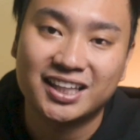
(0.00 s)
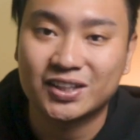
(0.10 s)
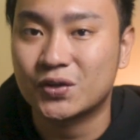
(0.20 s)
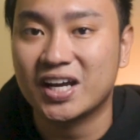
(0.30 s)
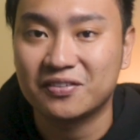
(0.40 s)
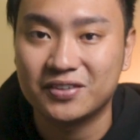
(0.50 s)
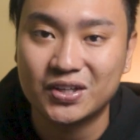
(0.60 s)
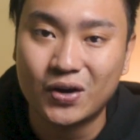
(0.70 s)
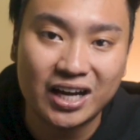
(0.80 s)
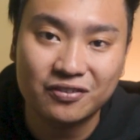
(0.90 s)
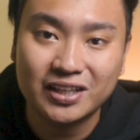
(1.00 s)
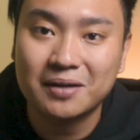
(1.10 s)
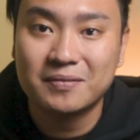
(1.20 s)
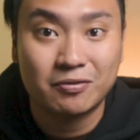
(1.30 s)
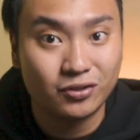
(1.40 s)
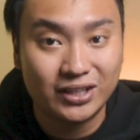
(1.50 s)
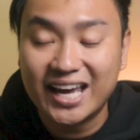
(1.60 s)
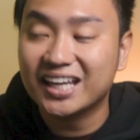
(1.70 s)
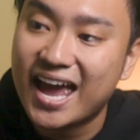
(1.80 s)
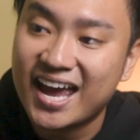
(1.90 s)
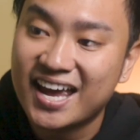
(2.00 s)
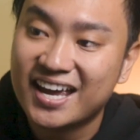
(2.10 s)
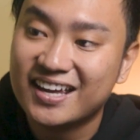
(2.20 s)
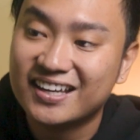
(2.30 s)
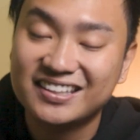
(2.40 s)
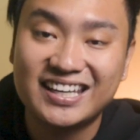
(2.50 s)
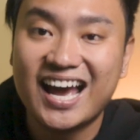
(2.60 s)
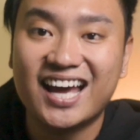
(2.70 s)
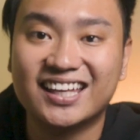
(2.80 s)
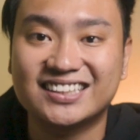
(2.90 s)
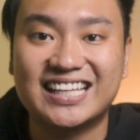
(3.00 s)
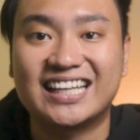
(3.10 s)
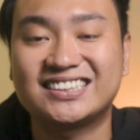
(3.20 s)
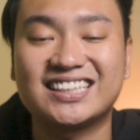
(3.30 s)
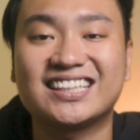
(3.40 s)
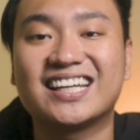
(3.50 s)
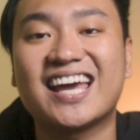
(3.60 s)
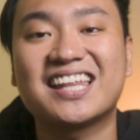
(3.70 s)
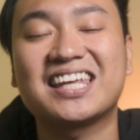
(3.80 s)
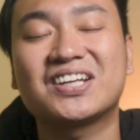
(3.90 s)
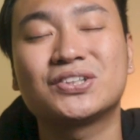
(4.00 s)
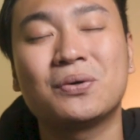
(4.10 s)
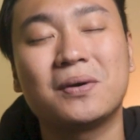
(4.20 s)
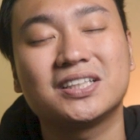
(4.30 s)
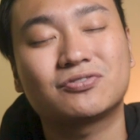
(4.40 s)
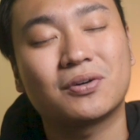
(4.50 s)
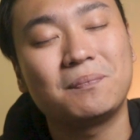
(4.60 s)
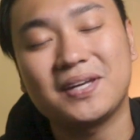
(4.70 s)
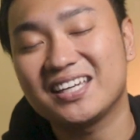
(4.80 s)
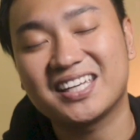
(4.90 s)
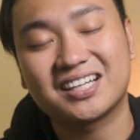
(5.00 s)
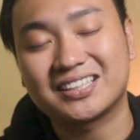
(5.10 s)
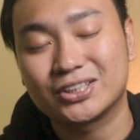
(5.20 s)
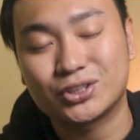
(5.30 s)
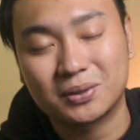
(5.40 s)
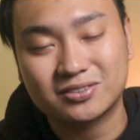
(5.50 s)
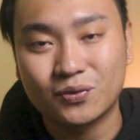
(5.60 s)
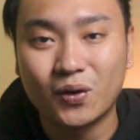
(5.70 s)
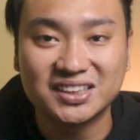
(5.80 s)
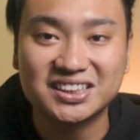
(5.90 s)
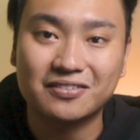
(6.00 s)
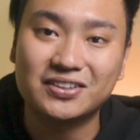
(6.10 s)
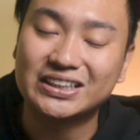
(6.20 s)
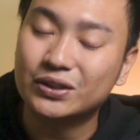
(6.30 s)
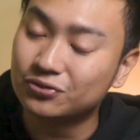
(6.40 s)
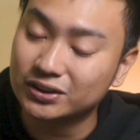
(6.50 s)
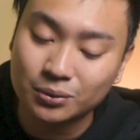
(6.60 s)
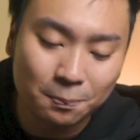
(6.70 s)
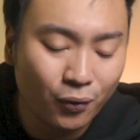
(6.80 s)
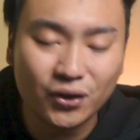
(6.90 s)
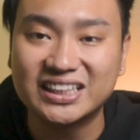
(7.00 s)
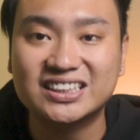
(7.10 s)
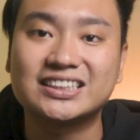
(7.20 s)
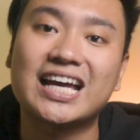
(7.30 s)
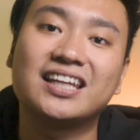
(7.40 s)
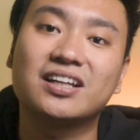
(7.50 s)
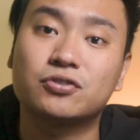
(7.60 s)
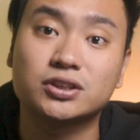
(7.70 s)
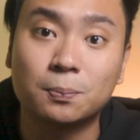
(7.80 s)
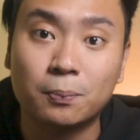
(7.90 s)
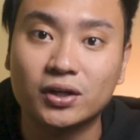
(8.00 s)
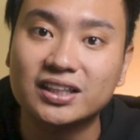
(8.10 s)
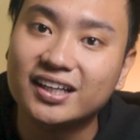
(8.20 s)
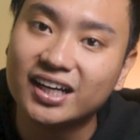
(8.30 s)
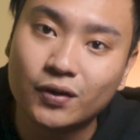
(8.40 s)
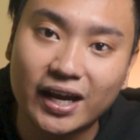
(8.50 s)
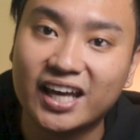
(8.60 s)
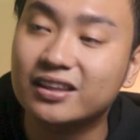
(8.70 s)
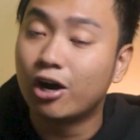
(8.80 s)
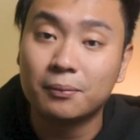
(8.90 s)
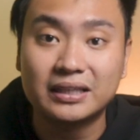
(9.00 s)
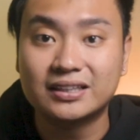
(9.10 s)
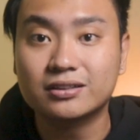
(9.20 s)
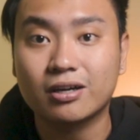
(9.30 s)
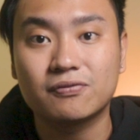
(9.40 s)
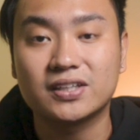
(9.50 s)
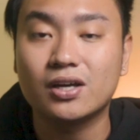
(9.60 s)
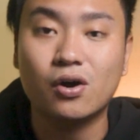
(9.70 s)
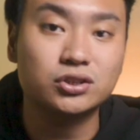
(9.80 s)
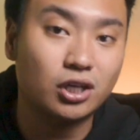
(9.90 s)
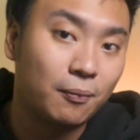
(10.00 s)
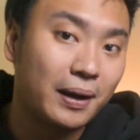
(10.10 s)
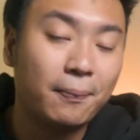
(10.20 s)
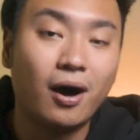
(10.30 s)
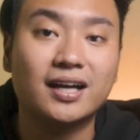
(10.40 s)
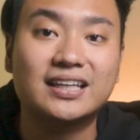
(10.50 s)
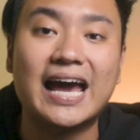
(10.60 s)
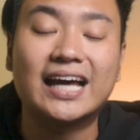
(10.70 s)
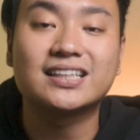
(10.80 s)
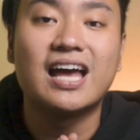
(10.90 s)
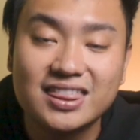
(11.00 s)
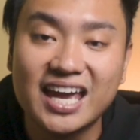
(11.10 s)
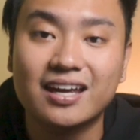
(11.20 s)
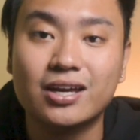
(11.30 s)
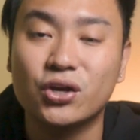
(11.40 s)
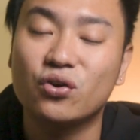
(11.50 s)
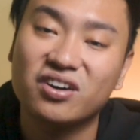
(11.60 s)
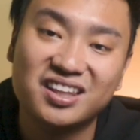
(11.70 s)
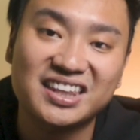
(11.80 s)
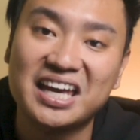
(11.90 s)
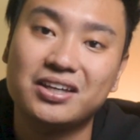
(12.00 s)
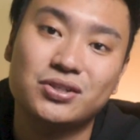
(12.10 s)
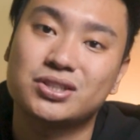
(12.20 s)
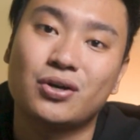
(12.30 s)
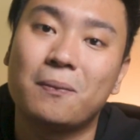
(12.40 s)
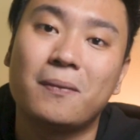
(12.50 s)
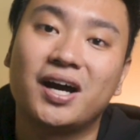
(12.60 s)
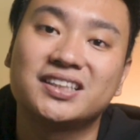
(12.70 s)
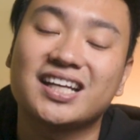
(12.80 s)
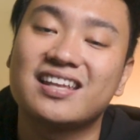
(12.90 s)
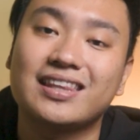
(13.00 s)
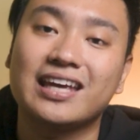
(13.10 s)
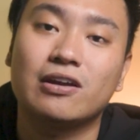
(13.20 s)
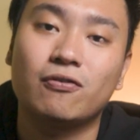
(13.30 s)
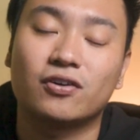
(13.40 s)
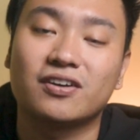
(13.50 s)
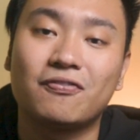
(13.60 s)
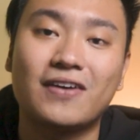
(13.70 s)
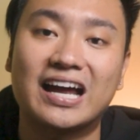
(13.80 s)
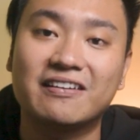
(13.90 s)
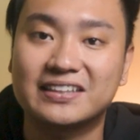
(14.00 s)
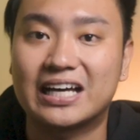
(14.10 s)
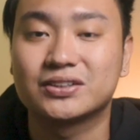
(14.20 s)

and I'll create a video out of them if you'd like. And yeah, I guess that's it. Again, thank you so much for being here. Thanks so much for watching the videos, for supporting the channel, for supporting that I create on my TikTok videos, on my podcast, thank you, thank you so much, and thank you for the 5,000